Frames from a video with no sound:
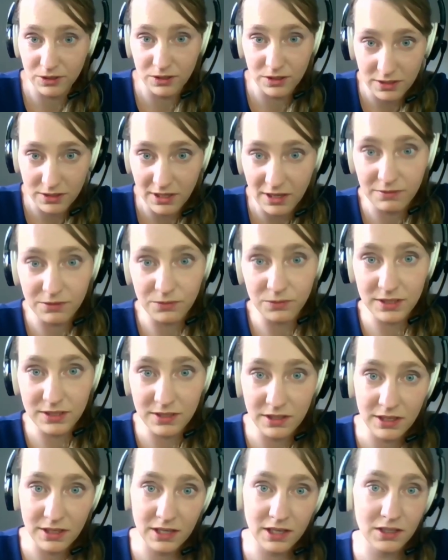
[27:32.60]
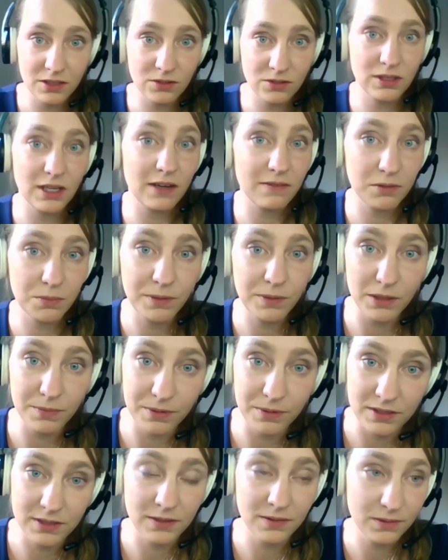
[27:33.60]
need to have a reasoning and you need to have a
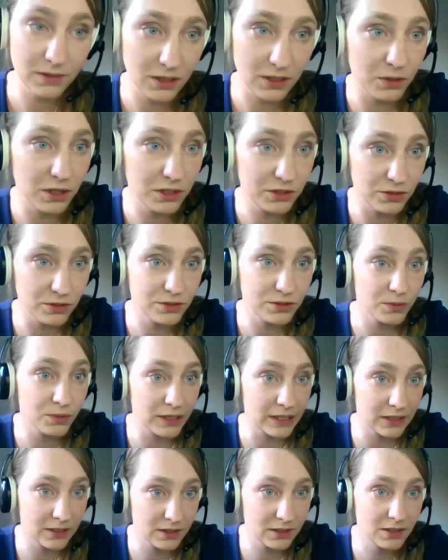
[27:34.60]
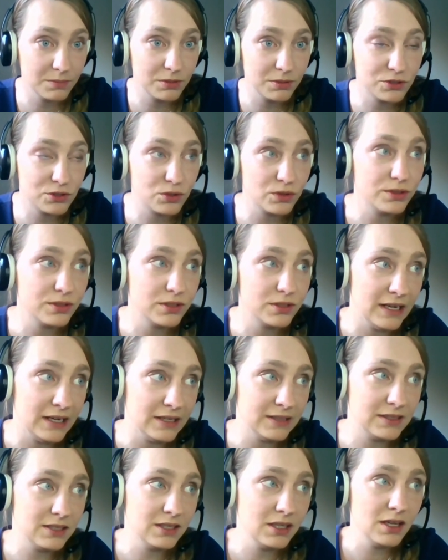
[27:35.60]
purpose in what you're doing and be true to
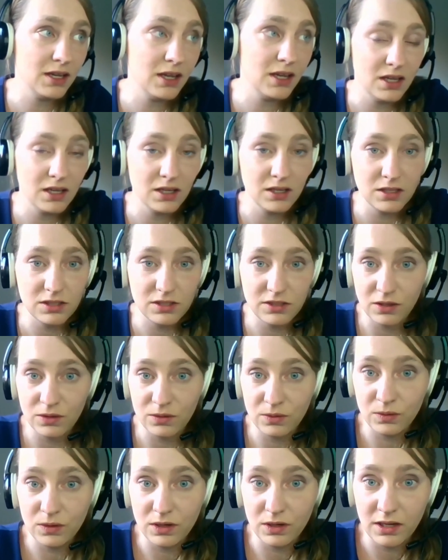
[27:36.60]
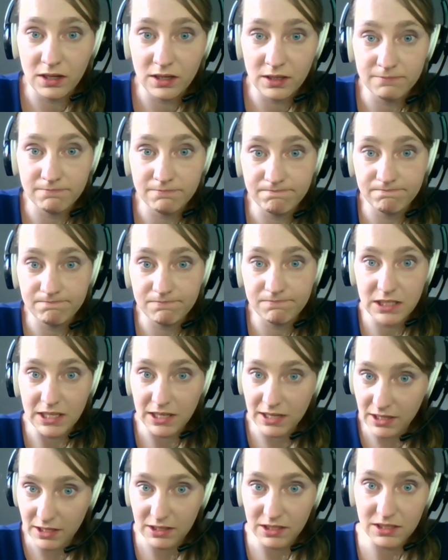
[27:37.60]
that. So
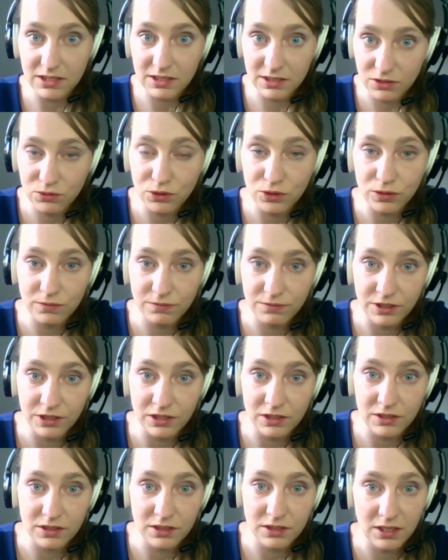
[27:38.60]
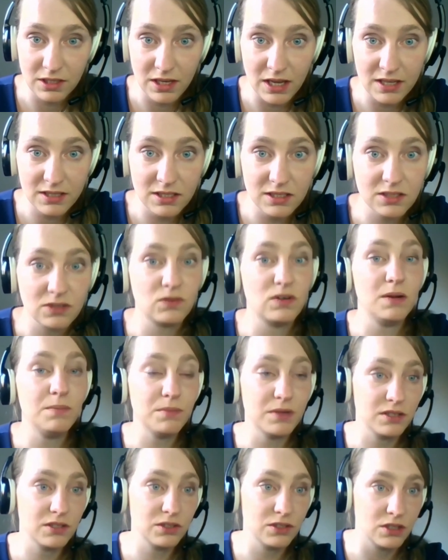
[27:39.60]
staying in this true field, as a Scrum
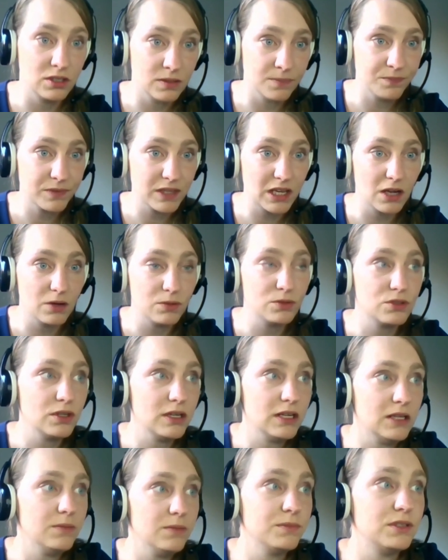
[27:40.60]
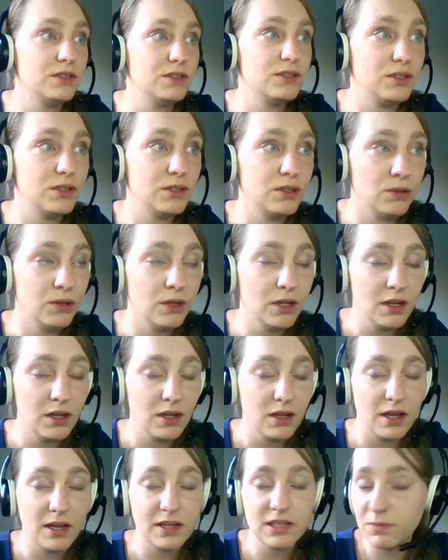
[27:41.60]
Master, how would you help me to
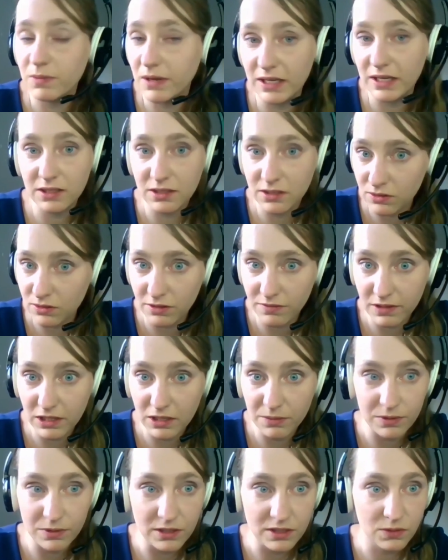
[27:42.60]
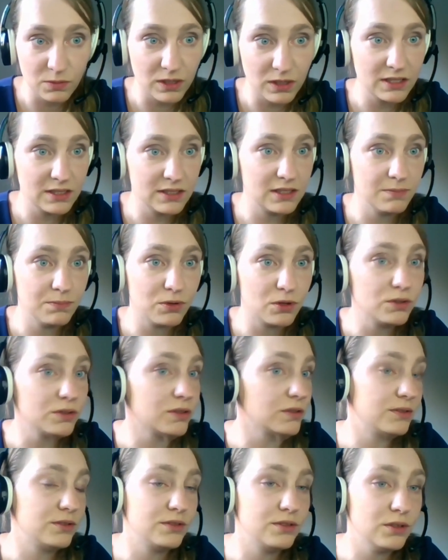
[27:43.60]
explain it to developers why it's
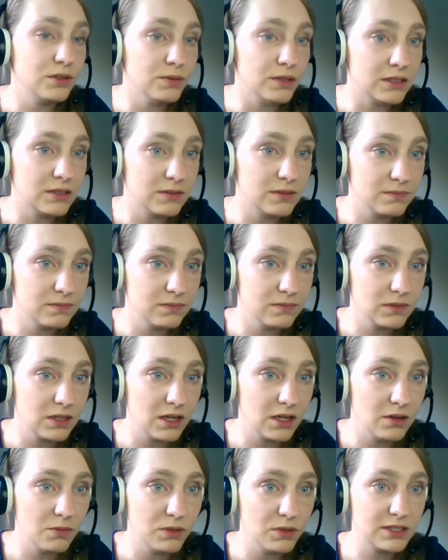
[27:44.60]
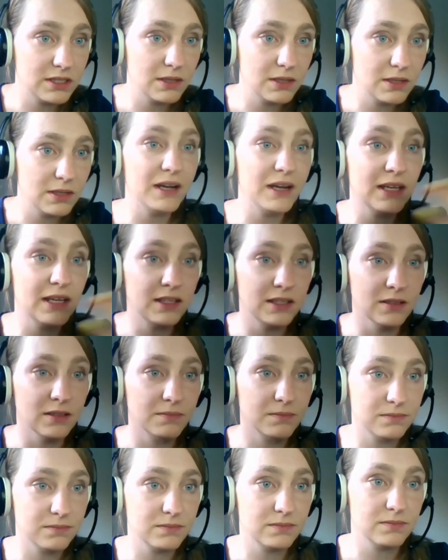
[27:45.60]
important to do it? What's the buy-in
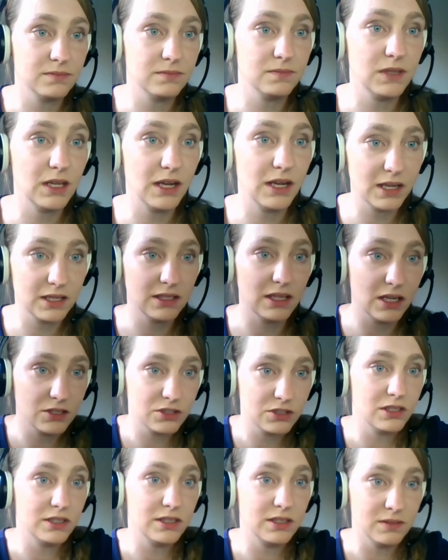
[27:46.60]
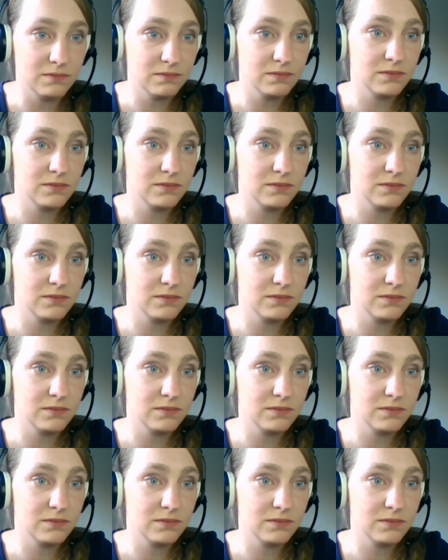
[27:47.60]
that I can actually